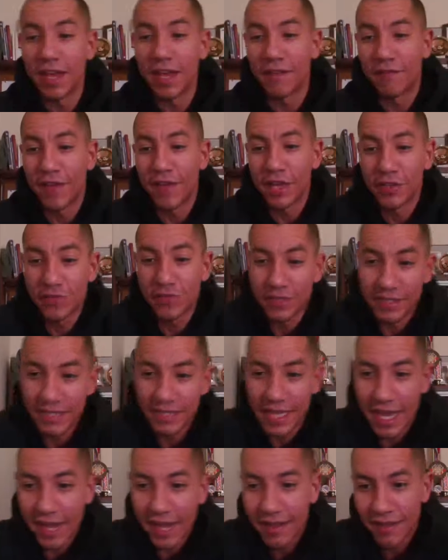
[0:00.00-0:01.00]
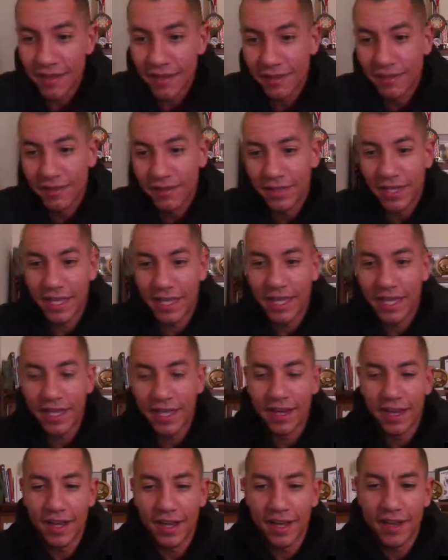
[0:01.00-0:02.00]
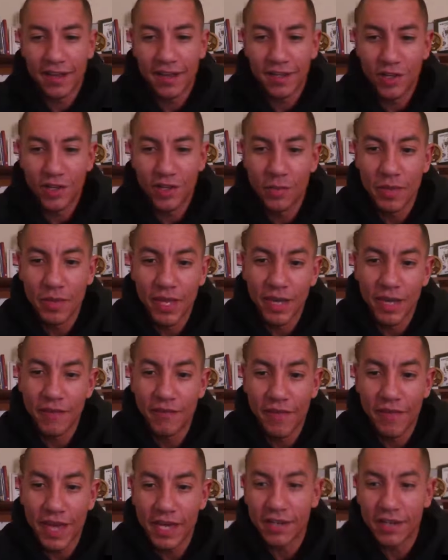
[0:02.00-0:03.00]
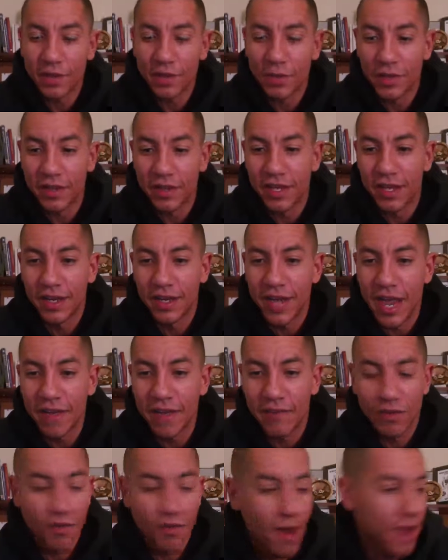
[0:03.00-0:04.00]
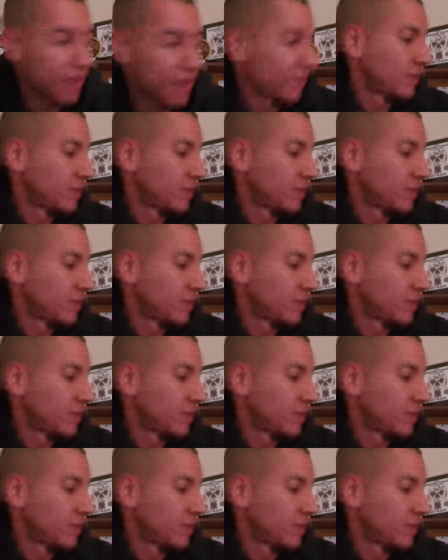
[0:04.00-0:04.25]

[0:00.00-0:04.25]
Veterans Day, and you being a vet, you were in the Navy, right?